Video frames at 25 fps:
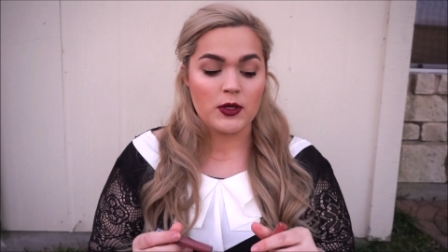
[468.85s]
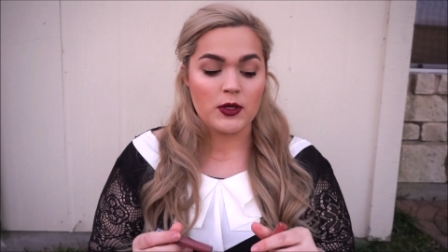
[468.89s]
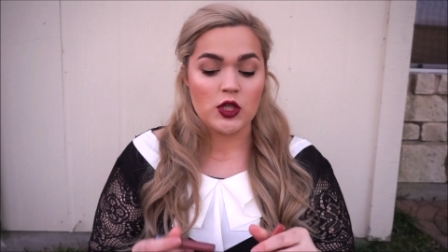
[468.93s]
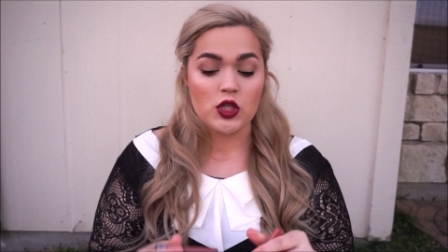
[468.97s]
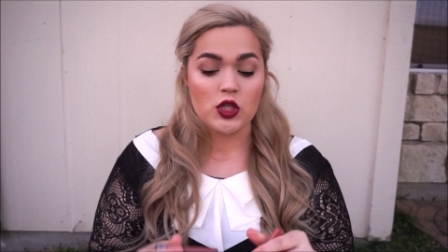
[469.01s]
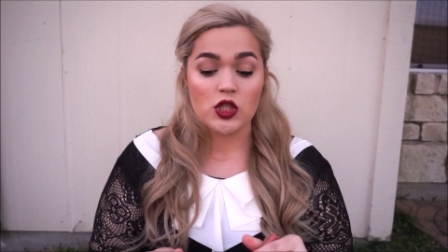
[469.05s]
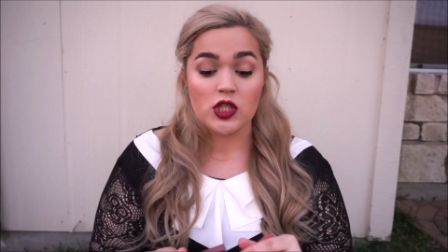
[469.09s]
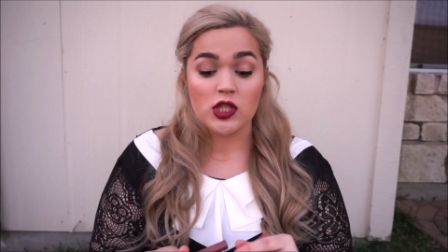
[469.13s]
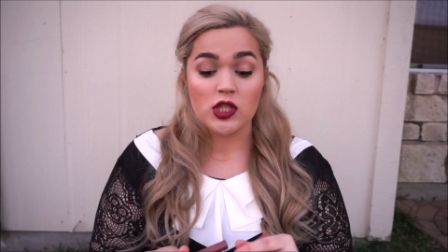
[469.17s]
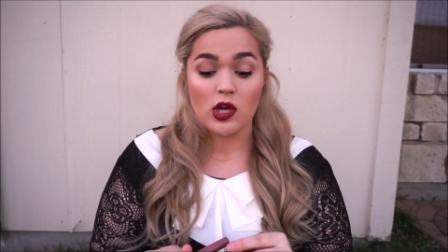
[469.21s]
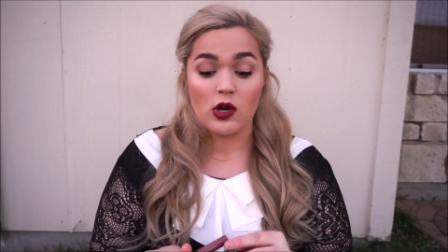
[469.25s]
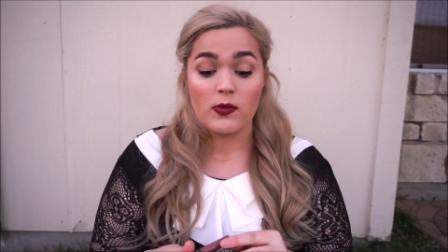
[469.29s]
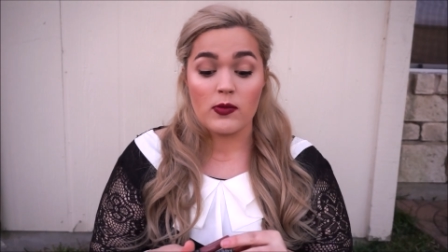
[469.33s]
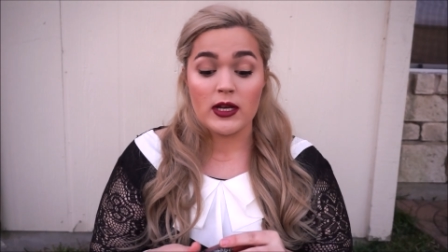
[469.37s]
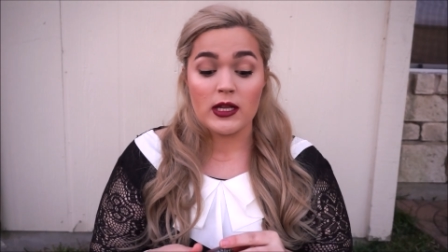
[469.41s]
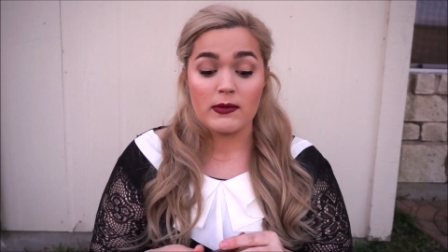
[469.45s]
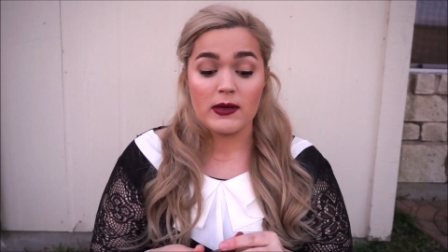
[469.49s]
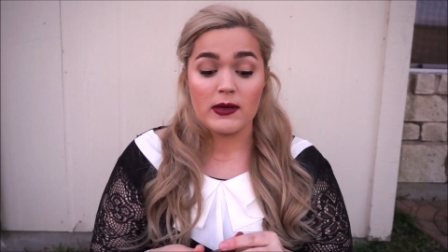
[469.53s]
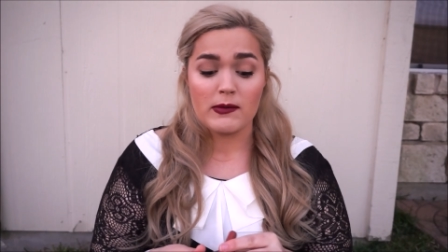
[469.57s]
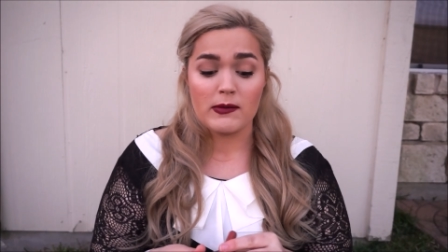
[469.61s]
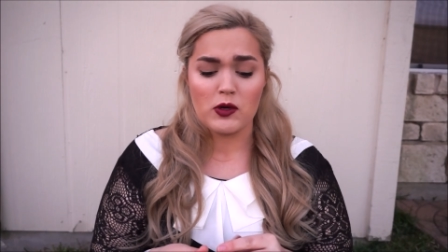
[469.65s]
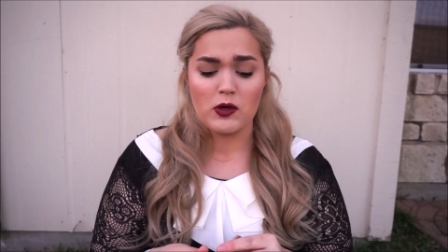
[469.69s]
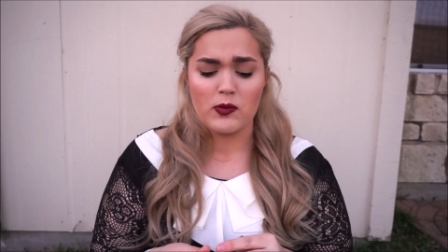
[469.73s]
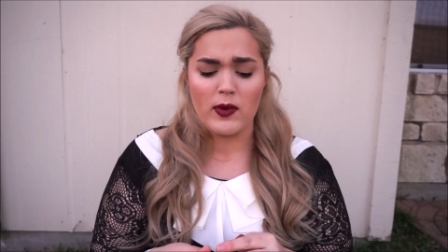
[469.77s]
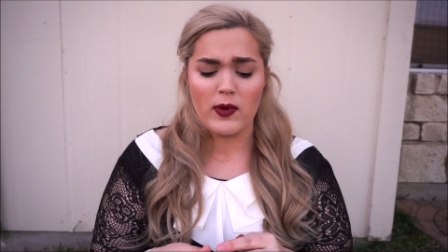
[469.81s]
but so many
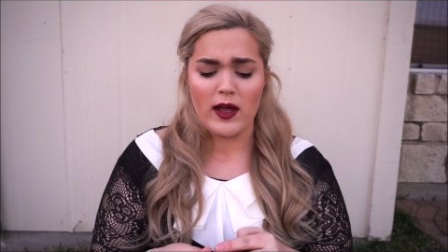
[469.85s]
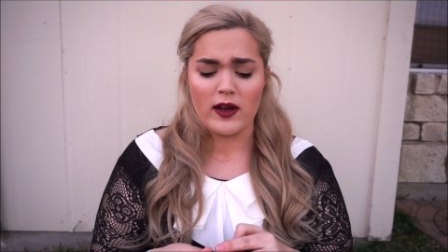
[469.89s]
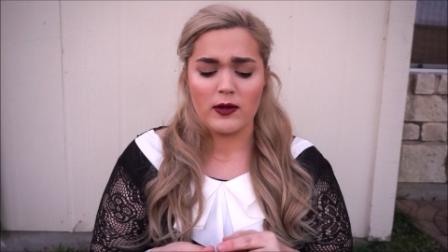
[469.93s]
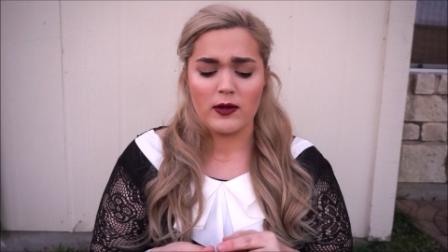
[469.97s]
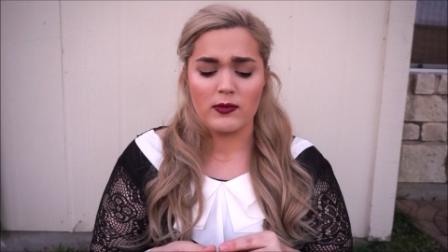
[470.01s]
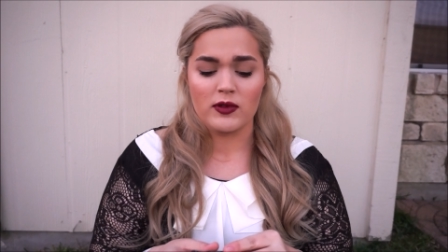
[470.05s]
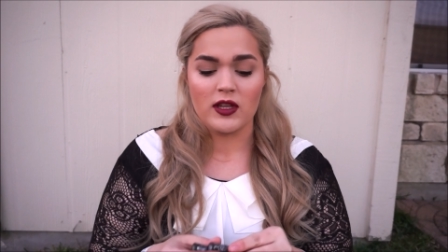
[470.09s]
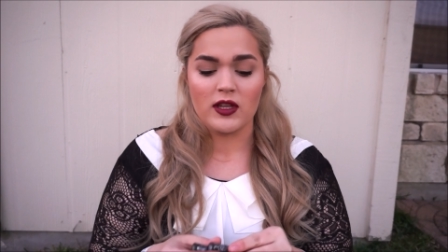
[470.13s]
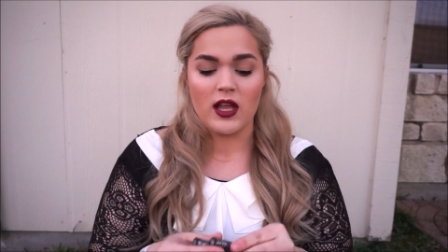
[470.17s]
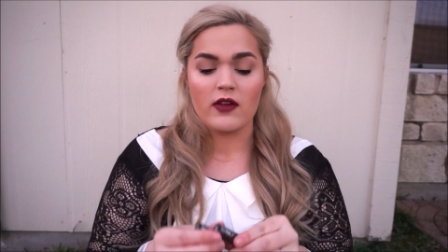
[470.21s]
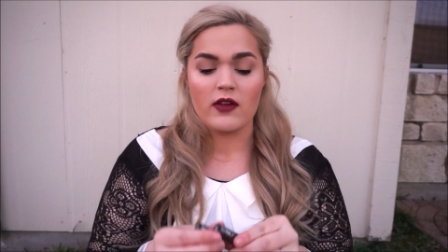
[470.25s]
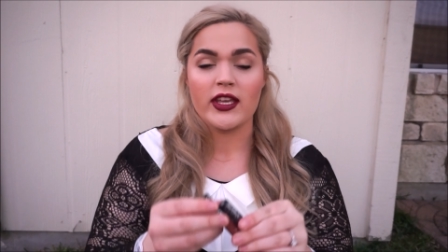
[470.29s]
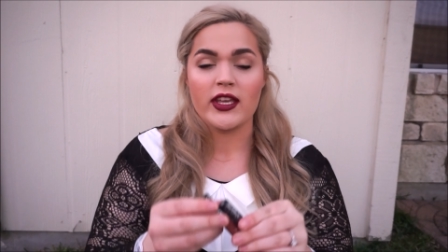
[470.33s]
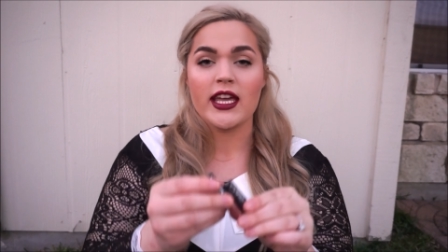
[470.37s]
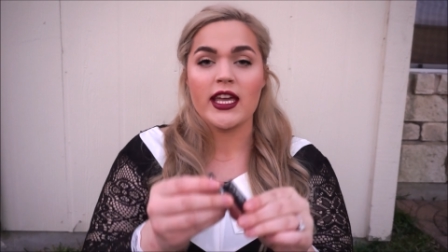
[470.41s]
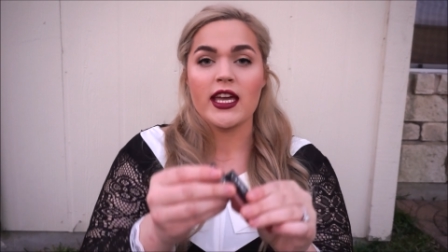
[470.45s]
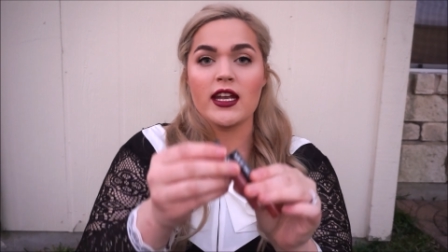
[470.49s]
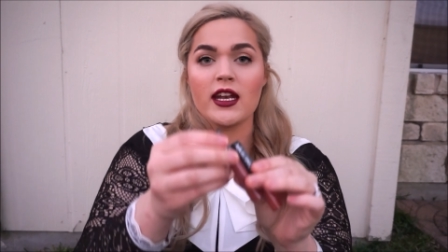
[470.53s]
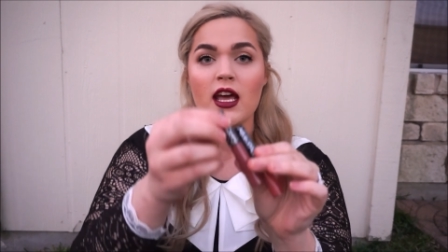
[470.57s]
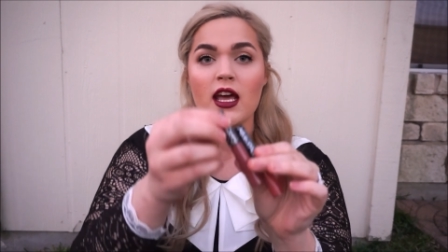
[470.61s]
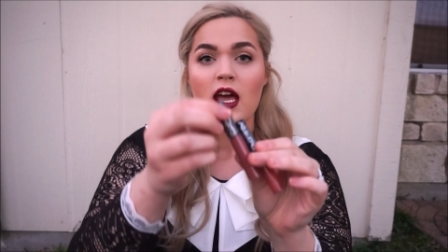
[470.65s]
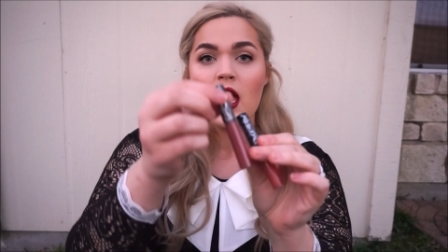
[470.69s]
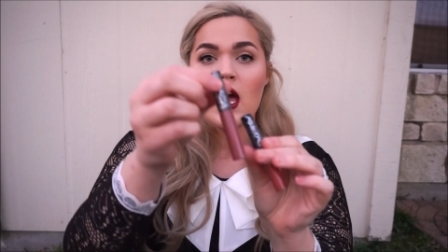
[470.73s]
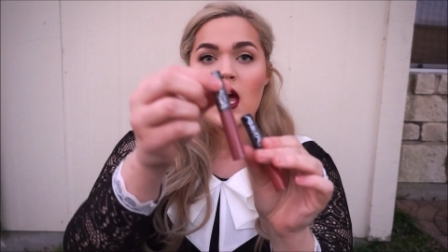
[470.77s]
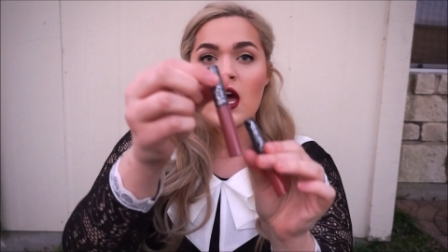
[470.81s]
people wound up loving
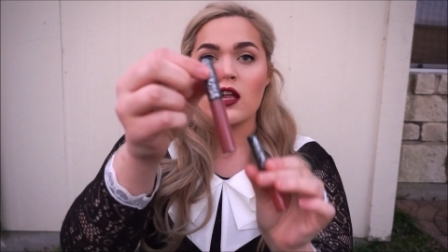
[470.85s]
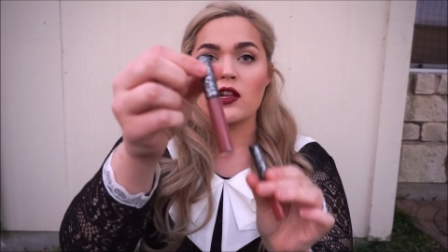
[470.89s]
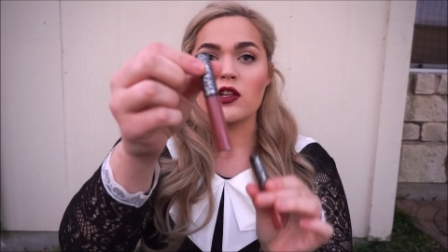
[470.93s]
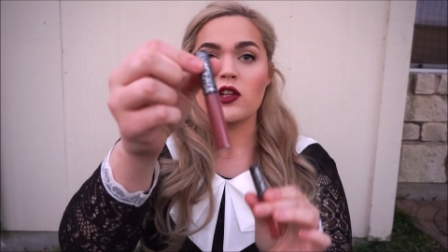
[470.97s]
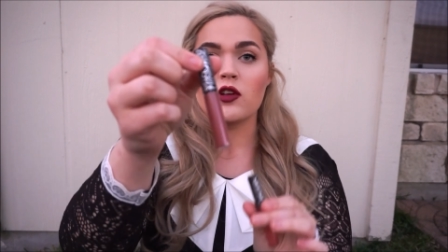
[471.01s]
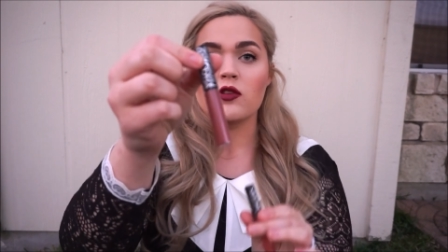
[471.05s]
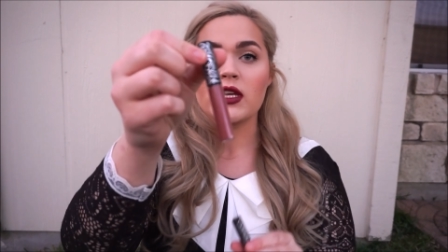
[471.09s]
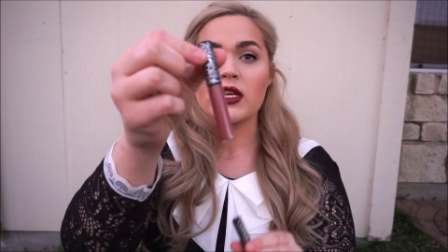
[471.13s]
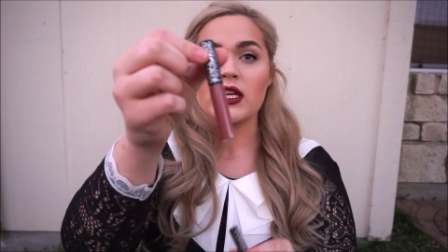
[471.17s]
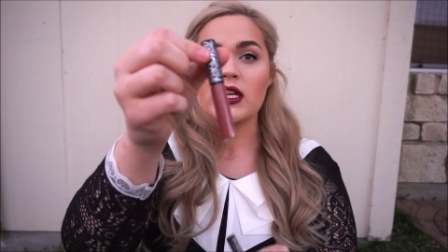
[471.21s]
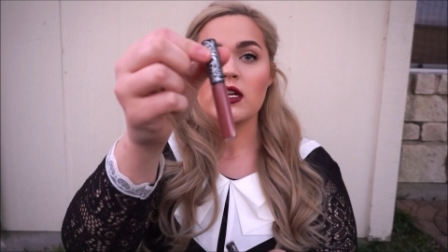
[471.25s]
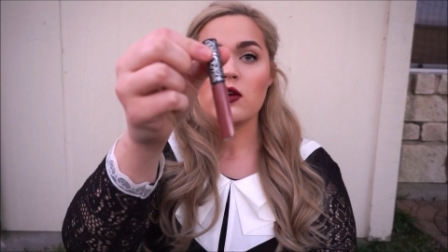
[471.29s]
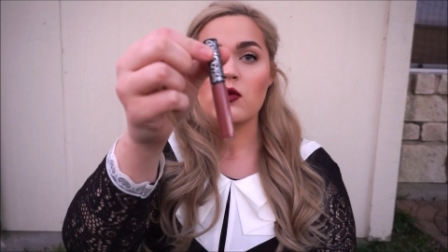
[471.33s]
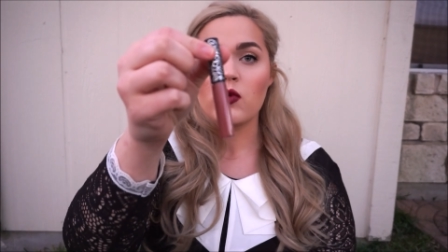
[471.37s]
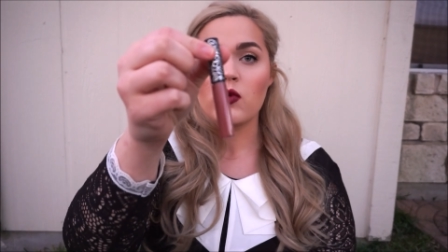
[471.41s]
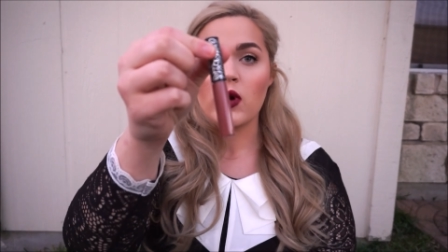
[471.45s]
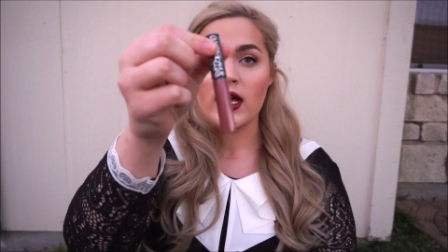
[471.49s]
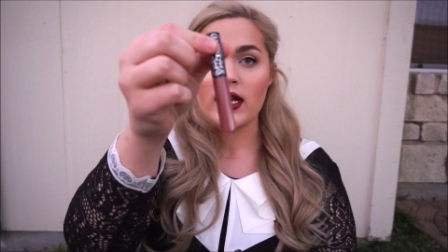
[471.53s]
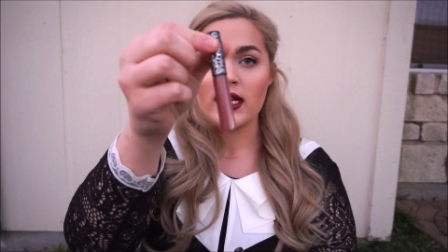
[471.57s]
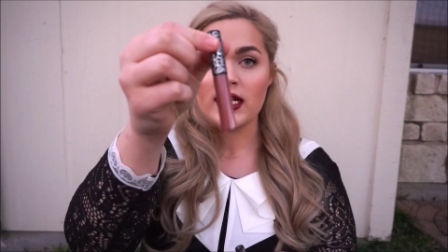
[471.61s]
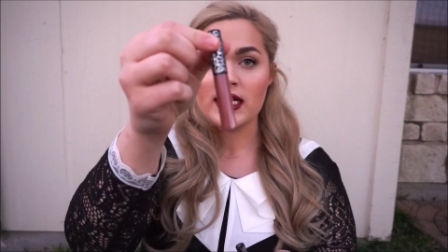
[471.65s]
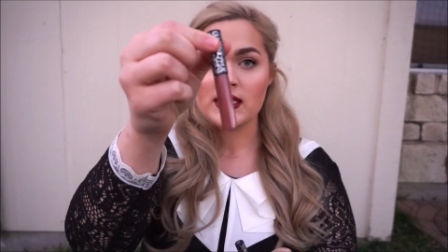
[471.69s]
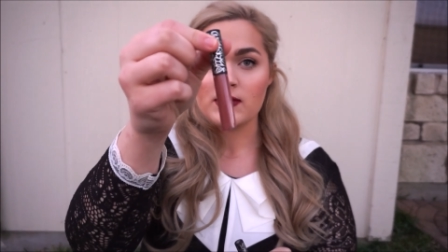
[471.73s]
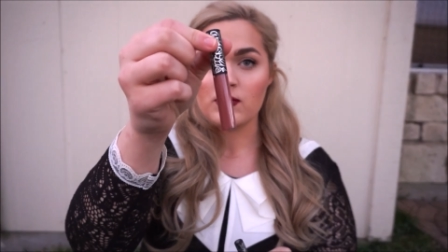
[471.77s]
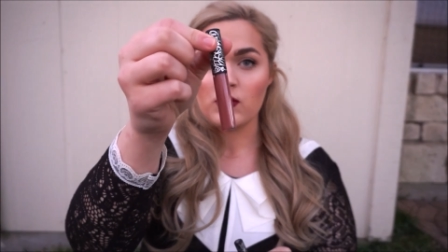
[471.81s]
it. Lolita
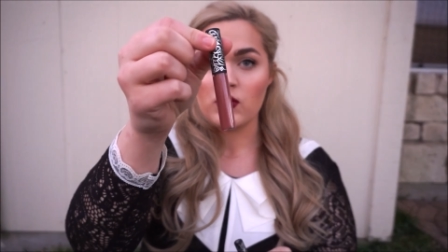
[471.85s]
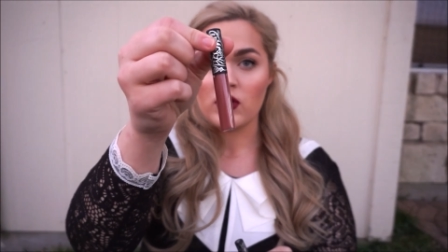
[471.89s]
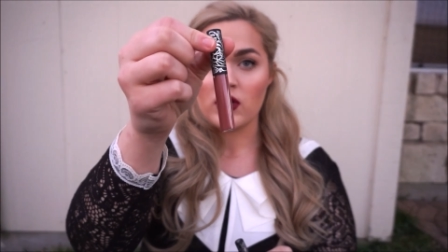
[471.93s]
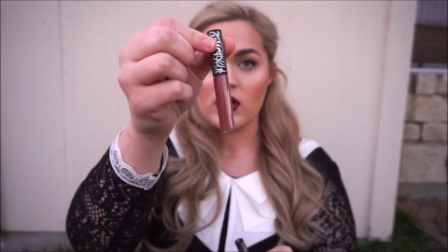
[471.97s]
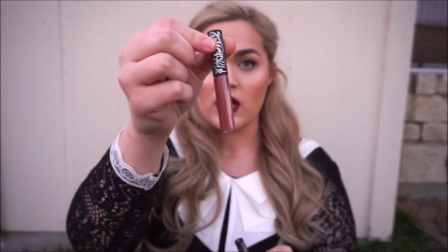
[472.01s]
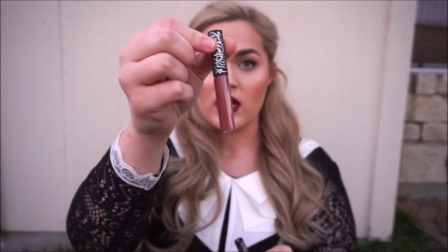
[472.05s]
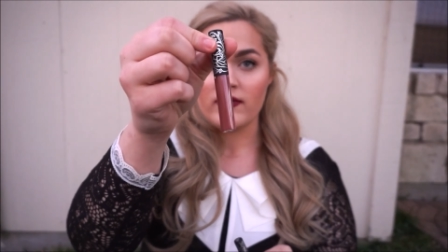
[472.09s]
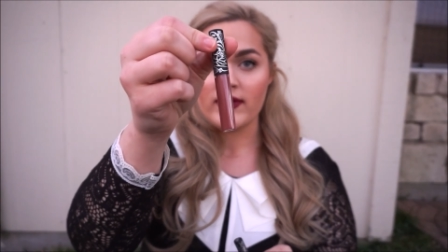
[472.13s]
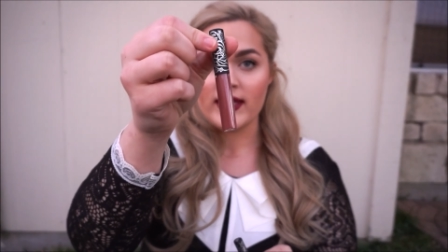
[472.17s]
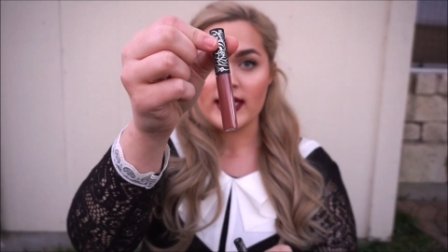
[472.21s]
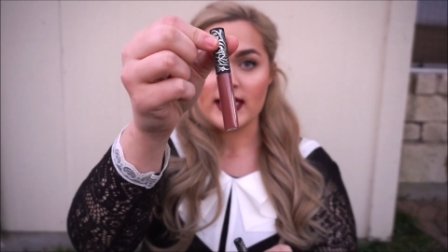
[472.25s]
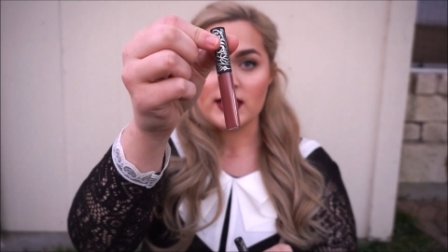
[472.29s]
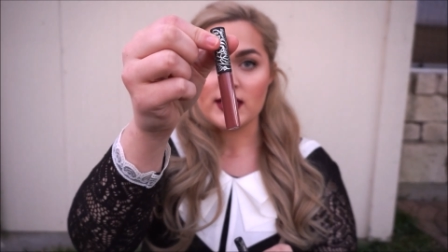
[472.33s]
1 is more of a